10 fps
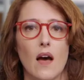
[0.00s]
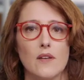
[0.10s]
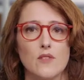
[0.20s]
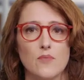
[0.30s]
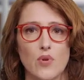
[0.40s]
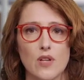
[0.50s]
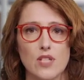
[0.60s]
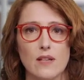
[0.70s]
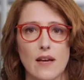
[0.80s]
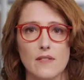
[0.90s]
As the
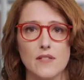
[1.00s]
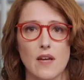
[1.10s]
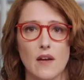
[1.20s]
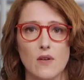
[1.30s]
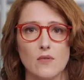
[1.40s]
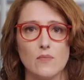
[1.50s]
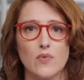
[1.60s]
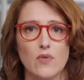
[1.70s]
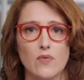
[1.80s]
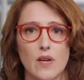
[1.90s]
project life cycle
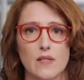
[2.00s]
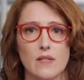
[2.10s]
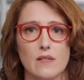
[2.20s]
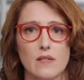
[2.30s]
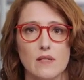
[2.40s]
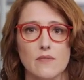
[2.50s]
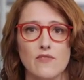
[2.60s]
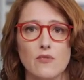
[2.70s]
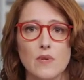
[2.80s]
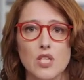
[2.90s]
progresses, this
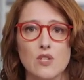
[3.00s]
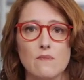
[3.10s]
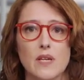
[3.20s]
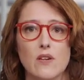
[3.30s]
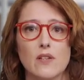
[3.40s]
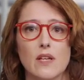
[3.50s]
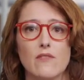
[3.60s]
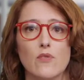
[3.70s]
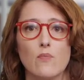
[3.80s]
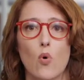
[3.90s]
information becomes
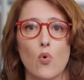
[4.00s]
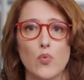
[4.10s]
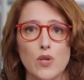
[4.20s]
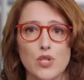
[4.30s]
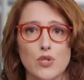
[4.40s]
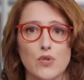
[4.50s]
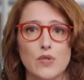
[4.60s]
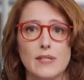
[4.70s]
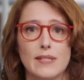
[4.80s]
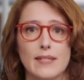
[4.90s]
even more richer,
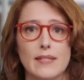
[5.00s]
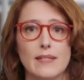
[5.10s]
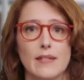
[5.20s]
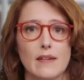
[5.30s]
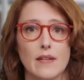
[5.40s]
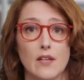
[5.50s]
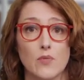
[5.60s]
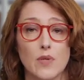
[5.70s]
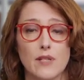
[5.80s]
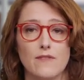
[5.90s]
detailed,
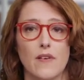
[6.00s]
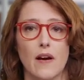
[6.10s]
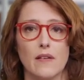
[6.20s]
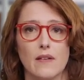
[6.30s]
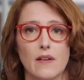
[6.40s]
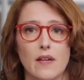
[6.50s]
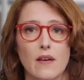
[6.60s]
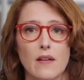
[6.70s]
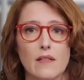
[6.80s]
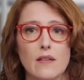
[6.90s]
and redefined.
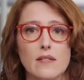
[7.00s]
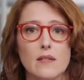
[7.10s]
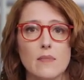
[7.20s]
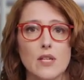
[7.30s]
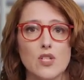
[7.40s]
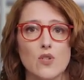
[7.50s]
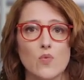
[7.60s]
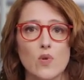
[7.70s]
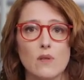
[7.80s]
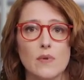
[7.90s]
This
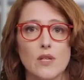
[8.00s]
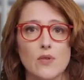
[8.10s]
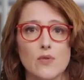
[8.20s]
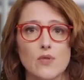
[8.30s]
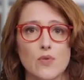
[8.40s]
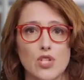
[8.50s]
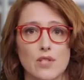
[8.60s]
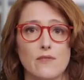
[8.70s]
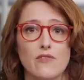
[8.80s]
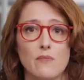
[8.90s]
dimension will be used to
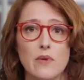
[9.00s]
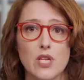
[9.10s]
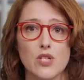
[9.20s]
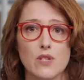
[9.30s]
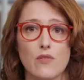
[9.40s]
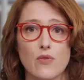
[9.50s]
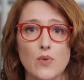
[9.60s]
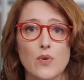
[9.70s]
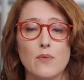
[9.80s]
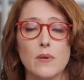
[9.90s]
share information
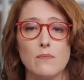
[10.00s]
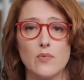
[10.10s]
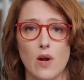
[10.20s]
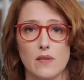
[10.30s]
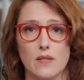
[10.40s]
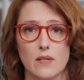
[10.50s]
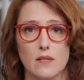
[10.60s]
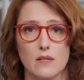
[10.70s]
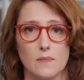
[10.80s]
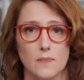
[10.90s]
through the BIM
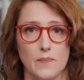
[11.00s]
process.